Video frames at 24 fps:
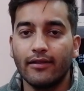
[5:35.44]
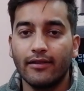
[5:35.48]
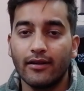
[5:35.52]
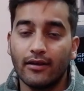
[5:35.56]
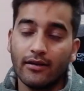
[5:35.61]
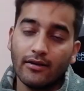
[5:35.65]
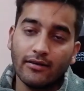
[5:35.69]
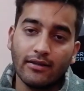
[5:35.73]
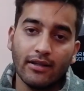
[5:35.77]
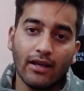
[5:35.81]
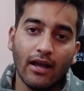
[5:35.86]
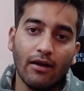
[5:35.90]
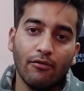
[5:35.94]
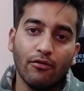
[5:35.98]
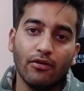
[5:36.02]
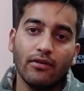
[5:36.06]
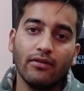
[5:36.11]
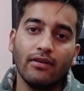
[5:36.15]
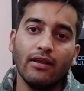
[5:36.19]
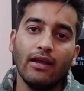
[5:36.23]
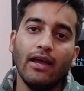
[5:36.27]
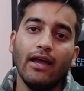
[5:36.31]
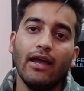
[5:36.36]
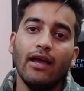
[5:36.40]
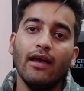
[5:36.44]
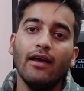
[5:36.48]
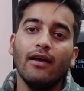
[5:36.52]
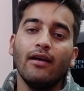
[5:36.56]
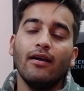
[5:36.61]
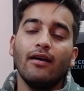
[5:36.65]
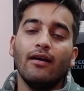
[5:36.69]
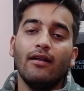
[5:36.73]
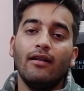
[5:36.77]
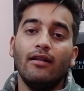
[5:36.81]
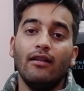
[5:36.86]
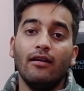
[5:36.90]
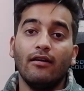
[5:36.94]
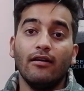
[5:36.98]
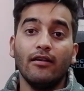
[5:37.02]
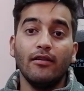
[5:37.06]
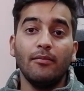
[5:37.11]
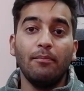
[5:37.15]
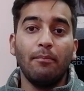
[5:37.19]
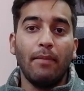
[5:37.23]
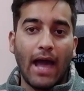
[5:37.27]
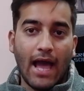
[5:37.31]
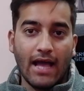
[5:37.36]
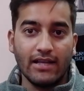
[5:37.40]
Third thing I would say,
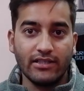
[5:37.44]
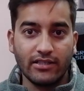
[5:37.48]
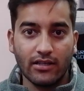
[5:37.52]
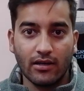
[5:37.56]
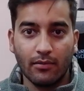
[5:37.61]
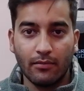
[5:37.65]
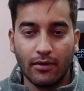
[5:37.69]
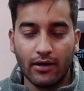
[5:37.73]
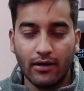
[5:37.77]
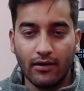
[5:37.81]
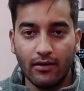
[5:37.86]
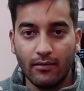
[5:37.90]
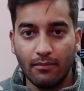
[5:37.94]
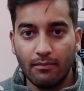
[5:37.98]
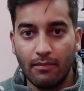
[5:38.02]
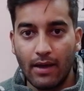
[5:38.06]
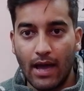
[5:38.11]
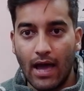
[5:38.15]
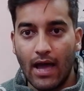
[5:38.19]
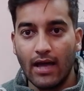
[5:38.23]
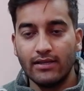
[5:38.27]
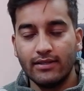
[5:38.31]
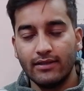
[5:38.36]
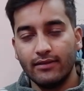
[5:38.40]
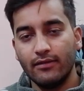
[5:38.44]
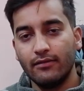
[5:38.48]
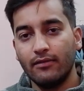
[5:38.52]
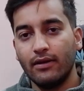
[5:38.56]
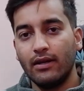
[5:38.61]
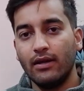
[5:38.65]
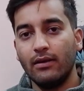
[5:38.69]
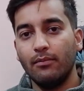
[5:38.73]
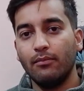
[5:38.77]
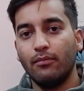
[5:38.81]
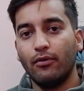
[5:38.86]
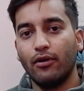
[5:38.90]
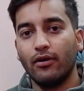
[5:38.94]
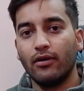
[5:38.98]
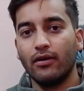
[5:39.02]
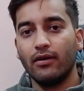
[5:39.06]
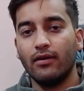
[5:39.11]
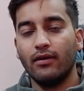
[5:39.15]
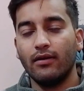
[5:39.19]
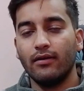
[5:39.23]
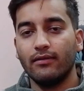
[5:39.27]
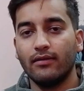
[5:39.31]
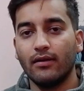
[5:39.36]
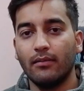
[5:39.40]
learn patch command. Patch is very
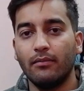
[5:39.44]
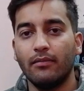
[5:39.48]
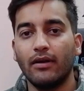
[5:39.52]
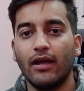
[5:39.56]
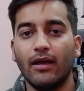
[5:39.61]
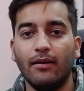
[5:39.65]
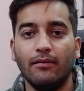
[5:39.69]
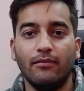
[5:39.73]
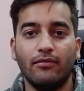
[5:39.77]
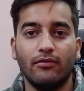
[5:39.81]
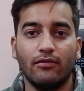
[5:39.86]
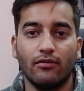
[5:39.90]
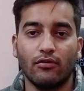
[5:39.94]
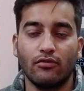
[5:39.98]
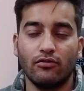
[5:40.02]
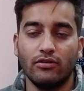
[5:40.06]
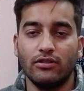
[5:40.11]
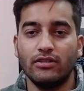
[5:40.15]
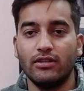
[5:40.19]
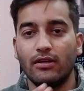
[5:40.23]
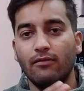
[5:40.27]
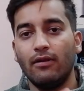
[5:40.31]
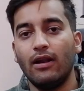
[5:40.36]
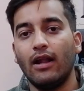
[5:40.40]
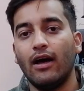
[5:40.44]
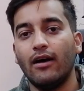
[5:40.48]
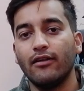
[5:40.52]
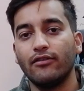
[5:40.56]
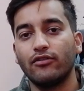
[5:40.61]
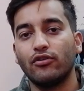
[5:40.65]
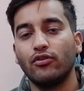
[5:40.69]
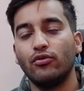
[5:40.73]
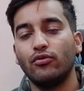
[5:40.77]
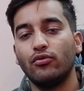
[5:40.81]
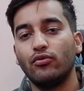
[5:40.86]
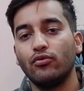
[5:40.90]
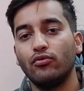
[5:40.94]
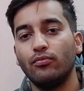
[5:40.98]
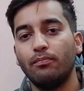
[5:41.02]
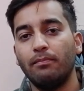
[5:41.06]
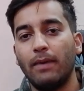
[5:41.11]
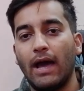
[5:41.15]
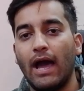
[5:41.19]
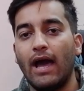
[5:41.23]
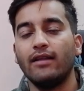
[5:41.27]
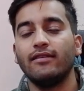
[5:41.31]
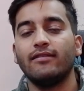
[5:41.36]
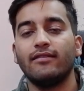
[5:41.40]
important. Sometimes question will ask you to
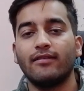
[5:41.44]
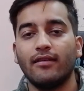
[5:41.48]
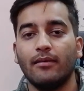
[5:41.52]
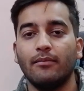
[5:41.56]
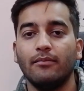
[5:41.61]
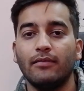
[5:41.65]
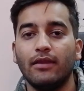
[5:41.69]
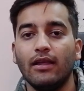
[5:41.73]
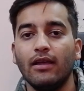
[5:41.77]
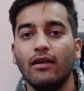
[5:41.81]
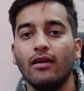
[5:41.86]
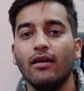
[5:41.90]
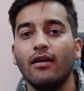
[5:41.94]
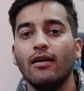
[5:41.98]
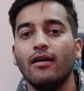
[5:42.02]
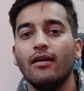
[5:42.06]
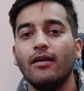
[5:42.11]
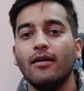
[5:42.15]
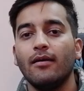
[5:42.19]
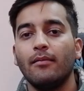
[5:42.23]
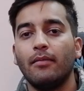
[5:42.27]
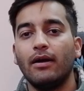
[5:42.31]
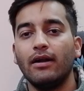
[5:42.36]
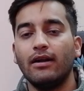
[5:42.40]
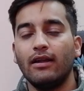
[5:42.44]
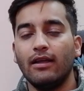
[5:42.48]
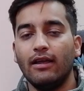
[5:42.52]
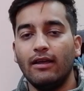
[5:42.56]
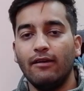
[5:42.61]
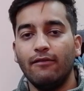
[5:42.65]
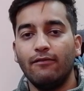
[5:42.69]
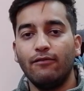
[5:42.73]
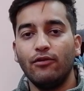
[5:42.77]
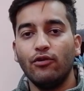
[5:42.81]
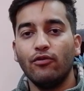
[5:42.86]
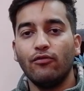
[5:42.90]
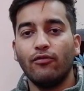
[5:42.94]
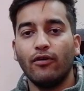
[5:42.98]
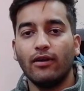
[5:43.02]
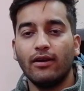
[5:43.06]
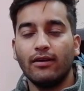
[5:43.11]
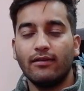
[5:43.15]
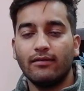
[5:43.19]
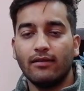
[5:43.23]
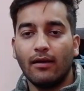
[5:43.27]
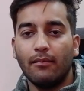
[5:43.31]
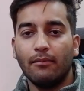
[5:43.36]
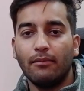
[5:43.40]
patch something, but if you, for
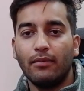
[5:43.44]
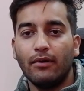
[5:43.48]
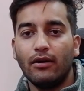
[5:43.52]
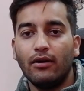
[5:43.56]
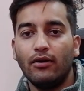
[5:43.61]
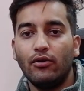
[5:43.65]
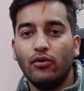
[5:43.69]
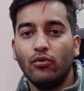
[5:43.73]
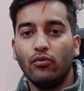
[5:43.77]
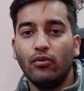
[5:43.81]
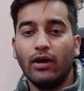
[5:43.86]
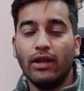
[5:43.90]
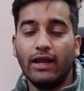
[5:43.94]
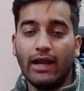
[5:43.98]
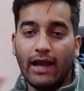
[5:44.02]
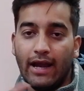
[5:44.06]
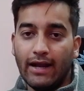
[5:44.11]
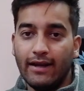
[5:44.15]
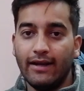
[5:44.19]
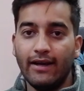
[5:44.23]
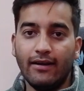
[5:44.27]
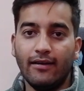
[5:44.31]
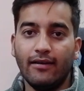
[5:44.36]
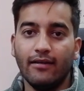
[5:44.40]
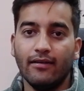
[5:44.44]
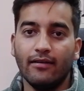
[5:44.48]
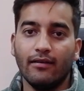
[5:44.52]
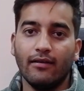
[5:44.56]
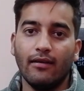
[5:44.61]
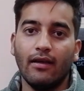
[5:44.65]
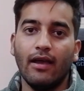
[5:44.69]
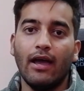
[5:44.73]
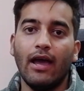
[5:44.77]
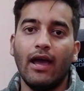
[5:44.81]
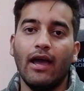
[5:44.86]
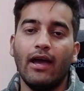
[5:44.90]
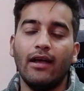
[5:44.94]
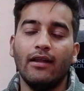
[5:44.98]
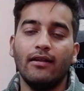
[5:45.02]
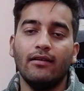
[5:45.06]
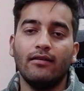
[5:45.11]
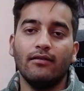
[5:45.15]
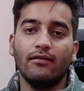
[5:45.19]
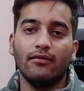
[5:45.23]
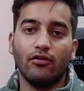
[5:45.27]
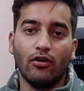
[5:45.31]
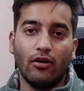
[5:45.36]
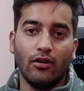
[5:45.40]
example, do an edit
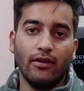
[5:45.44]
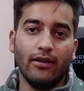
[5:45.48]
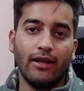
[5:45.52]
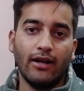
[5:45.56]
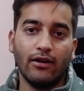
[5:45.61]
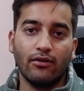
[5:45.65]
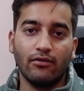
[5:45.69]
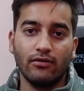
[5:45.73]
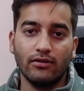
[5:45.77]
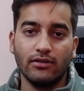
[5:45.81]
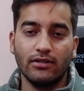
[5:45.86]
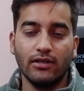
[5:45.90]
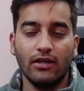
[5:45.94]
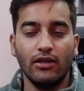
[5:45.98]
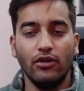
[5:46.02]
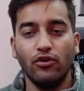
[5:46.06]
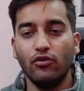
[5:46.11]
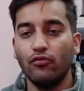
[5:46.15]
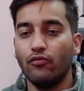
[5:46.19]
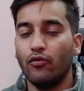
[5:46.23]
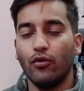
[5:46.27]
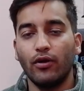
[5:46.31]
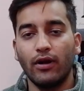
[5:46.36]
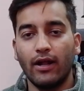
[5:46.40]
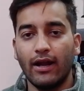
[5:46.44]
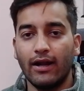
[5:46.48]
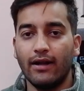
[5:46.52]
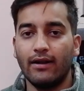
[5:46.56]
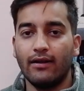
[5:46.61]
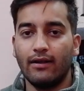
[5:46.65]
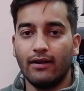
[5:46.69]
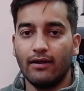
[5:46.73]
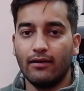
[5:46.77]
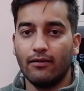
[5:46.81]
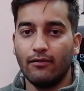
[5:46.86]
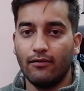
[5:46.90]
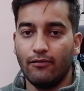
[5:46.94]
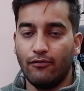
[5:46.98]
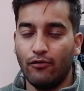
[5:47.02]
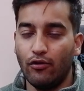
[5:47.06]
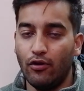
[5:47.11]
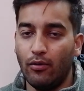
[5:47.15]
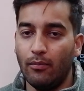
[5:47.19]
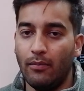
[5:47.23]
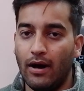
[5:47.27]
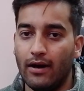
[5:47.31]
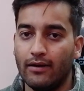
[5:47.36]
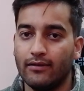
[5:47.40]
and solve that question, you won't get
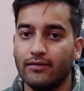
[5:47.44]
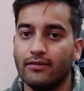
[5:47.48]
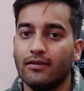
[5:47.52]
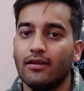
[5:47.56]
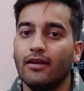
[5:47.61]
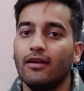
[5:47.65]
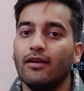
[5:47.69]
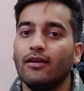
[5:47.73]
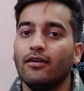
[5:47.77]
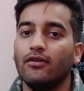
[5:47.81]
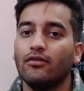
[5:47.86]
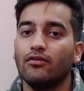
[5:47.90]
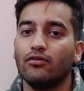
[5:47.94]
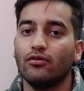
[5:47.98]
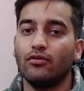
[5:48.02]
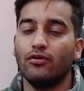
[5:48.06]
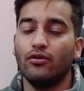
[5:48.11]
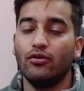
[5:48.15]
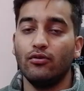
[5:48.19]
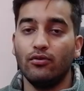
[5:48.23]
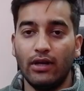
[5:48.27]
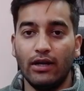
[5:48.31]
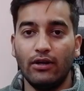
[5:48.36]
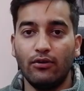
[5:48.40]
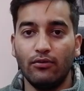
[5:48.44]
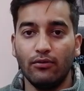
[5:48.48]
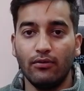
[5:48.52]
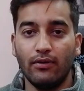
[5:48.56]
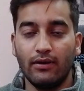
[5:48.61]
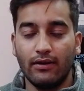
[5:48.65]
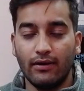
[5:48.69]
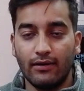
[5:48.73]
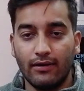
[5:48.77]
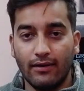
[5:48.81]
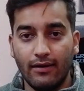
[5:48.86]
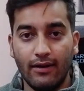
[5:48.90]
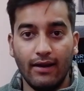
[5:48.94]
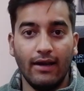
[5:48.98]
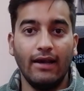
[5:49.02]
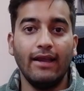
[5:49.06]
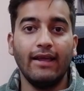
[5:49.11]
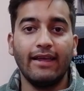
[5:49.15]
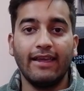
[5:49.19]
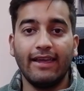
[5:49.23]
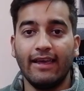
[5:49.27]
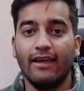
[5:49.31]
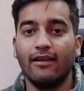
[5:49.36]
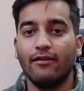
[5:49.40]
full marks. So you need to
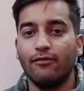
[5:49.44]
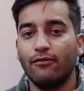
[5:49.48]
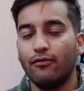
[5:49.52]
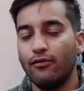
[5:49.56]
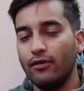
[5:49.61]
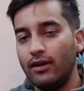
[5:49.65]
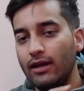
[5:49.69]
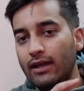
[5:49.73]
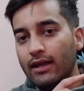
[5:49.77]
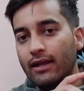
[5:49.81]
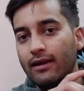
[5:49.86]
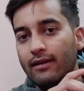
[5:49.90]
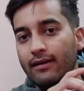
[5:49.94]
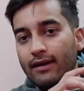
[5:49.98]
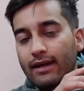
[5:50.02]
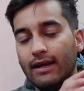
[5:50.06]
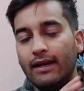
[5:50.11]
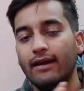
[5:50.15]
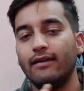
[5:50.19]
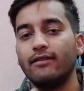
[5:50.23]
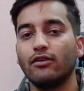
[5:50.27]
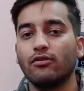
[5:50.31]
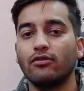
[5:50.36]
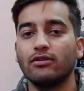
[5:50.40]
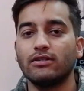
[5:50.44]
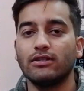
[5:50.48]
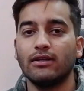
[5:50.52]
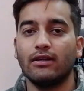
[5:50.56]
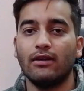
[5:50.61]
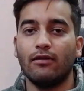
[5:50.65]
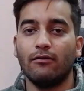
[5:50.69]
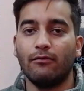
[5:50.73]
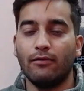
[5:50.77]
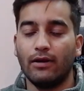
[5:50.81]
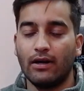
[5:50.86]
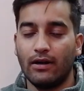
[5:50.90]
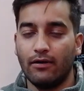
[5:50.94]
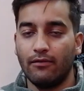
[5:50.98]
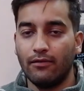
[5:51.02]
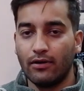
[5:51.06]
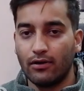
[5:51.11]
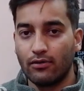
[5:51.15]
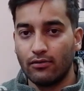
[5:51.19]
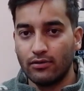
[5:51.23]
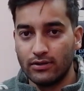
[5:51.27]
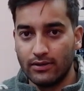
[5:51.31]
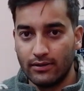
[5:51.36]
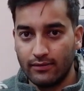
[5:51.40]
really carefully read the question and
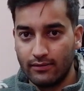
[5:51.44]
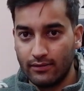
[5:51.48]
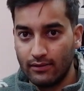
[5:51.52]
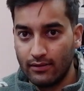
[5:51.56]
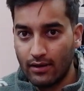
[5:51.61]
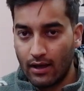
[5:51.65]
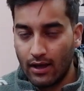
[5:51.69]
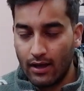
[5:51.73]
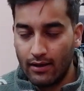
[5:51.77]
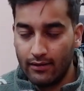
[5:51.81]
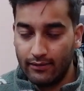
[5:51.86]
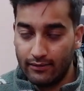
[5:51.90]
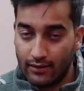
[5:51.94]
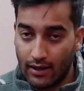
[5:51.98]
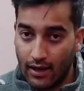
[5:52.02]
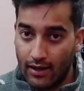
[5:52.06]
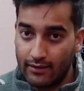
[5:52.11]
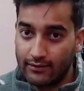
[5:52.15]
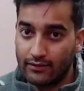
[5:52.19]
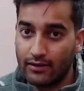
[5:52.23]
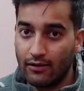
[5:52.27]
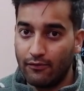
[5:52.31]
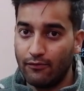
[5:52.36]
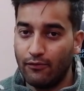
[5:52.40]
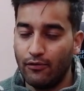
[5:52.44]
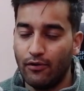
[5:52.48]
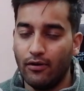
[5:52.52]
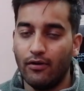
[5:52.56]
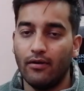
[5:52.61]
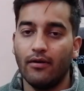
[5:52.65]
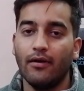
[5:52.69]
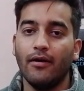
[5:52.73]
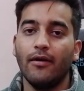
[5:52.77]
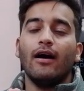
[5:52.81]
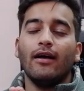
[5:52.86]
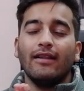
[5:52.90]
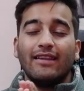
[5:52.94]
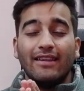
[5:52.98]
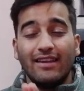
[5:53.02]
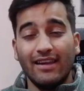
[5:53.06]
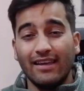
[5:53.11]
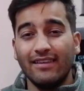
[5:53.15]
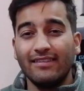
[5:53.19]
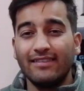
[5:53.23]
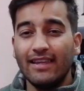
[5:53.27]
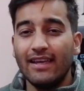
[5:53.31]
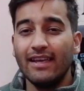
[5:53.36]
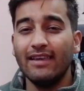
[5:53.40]
whatever question is asking for. The
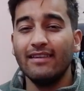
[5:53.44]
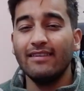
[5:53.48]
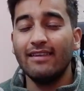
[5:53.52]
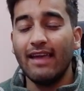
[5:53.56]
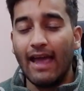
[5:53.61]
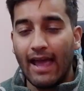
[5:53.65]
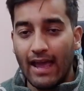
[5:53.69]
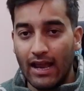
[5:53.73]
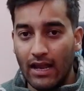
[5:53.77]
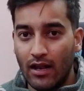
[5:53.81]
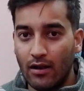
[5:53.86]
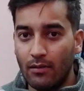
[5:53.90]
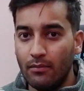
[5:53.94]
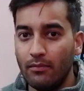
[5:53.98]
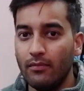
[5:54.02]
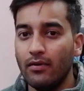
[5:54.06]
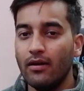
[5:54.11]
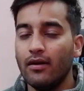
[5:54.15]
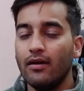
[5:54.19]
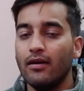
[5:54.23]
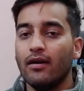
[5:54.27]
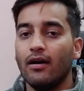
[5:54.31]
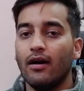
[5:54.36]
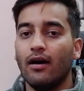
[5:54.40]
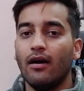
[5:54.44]
next thing is Helm.